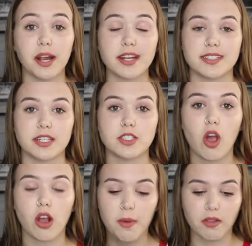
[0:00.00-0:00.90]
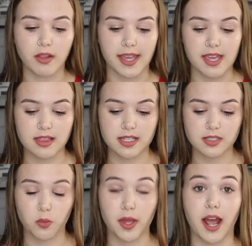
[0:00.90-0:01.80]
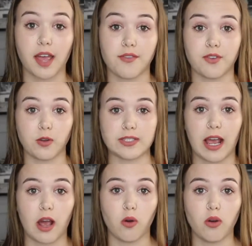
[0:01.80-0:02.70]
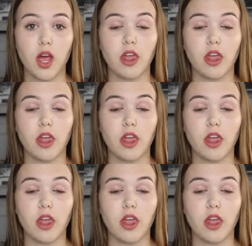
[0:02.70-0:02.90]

but I did talk about liking this when I filled out